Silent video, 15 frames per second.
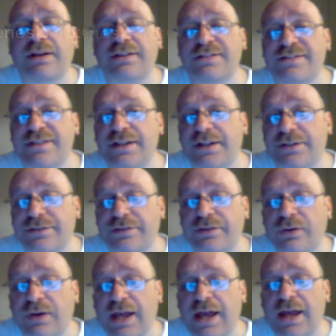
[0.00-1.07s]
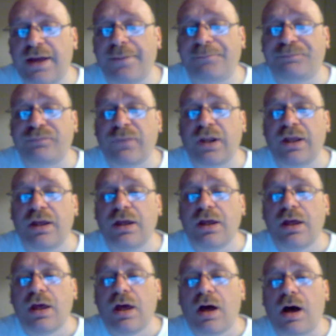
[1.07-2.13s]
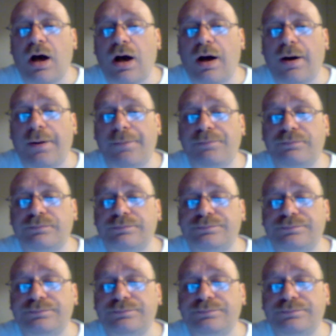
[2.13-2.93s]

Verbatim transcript: it is this, okay? Um,